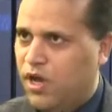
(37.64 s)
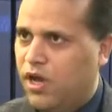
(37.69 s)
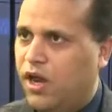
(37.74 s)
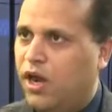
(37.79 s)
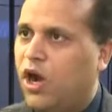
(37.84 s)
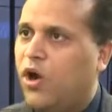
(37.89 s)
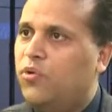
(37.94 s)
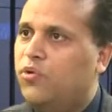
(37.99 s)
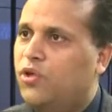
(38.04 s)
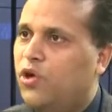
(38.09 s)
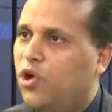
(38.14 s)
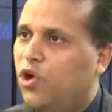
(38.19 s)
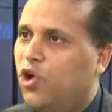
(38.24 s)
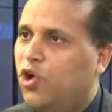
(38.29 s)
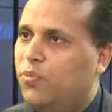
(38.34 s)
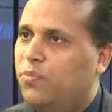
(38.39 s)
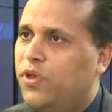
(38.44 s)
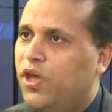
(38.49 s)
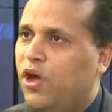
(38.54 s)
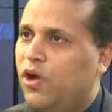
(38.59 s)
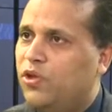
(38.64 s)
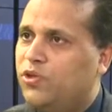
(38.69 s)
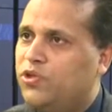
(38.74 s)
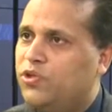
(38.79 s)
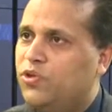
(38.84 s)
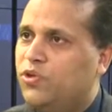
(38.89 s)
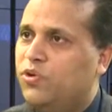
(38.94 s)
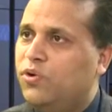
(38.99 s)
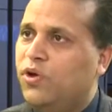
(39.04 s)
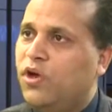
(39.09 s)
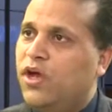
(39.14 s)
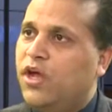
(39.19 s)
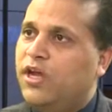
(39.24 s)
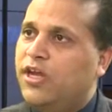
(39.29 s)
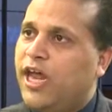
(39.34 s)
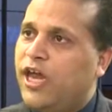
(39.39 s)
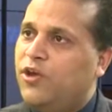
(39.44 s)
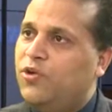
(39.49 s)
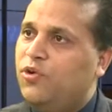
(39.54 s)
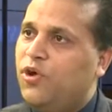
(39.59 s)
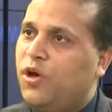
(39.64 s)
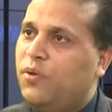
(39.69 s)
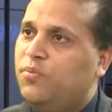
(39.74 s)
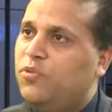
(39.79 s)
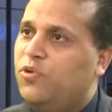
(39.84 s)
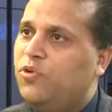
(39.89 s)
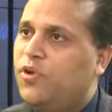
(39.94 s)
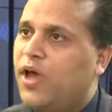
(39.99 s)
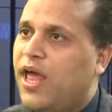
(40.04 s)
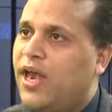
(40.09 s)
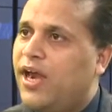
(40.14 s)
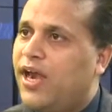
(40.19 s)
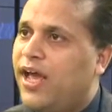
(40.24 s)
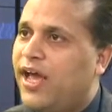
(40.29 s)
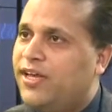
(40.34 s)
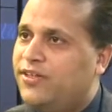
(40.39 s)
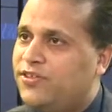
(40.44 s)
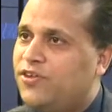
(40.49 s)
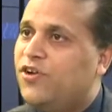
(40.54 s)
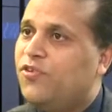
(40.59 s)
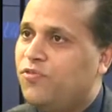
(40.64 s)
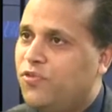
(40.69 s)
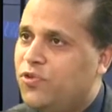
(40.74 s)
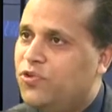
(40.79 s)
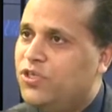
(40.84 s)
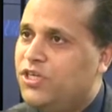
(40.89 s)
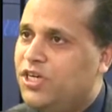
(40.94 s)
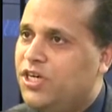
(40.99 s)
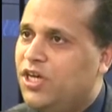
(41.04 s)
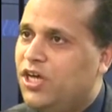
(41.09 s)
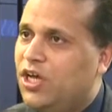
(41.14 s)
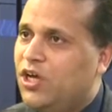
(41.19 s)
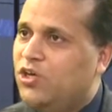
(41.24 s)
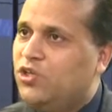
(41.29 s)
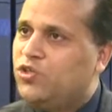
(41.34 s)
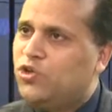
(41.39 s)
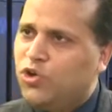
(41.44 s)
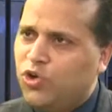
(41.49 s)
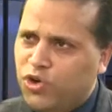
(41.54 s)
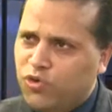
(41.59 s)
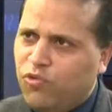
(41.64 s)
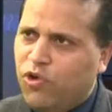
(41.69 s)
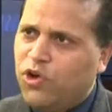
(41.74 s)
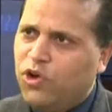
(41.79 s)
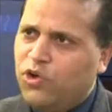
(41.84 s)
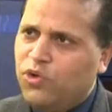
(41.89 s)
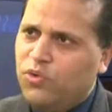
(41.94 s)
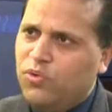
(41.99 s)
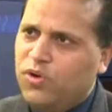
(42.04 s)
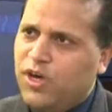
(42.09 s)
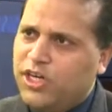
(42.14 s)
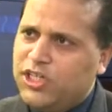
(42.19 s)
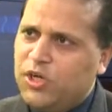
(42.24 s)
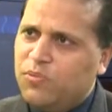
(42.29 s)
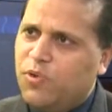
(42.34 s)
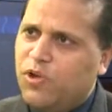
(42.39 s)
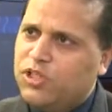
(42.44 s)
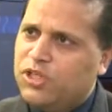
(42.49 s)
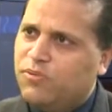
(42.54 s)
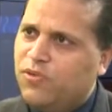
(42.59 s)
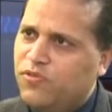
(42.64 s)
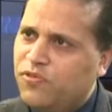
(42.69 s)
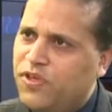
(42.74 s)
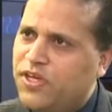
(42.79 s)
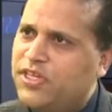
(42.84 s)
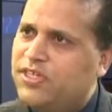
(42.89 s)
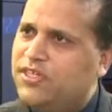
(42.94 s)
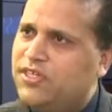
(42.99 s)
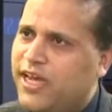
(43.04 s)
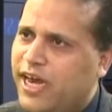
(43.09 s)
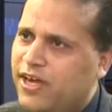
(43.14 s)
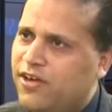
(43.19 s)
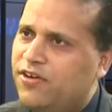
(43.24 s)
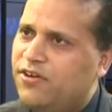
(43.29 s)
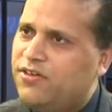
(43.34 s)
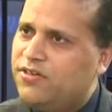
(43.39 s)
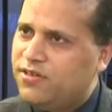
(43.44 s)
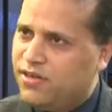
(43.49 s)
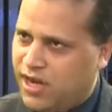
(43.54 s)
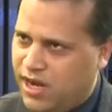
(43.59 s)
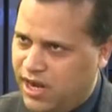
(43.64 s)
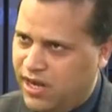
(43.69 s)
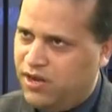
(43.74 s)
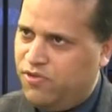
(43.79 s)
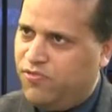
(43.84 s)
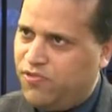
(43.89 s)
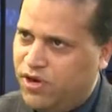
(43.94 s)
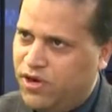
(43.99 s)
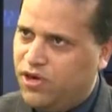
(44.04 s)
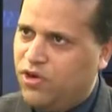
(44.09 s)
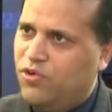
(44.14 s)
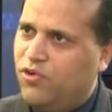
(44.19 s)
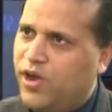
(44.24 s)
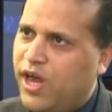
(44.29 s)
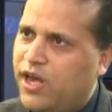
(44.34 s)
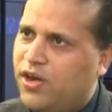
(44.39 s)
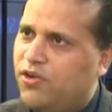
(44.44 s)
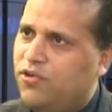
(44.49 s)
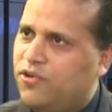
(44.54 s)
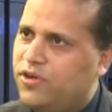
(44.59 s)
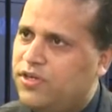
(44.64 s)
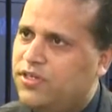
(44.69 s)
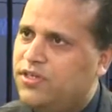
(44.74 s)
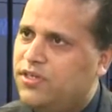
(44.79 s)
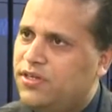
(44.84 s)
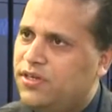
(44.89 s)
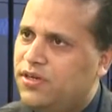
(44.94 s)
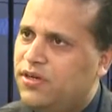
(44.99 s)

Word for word: around the globe, they also tend to come to Canada as a refugee. Mm -hmm. So do you want to touch upon some of these sectors and different you know, categories?